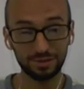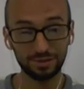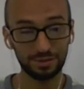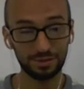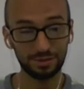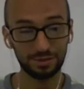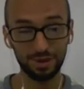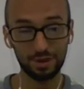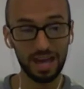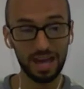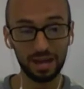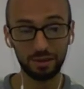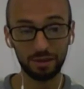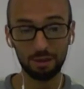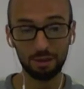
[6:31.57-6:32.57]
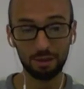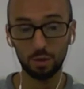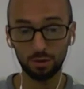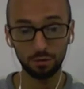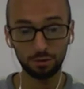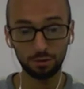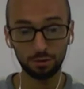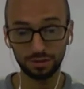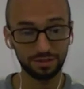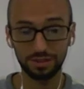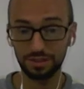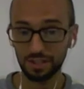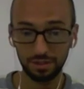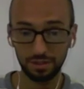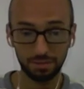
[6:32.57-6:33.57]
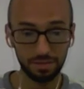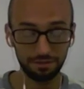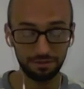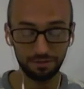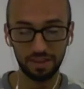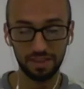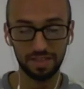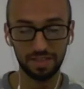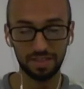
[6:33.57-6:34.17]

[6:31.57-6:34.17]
You hang around 4 losers, you're going to be the 5th.